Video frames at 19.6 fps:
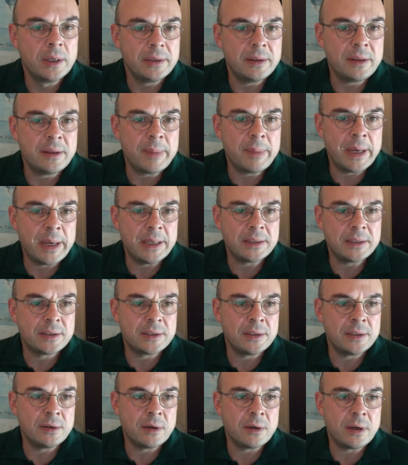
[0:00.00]
debate
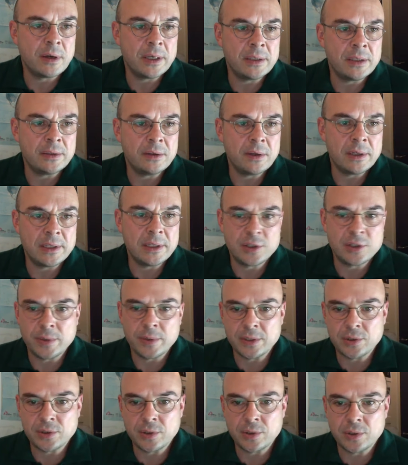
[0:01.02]
in the
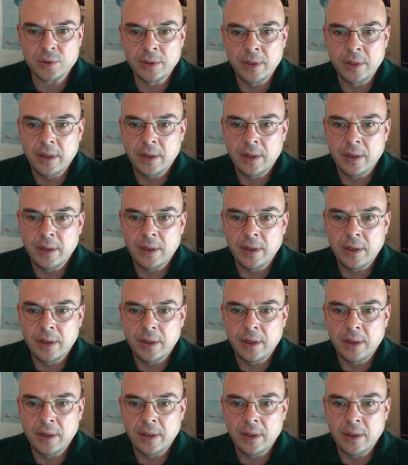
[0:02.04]
literature.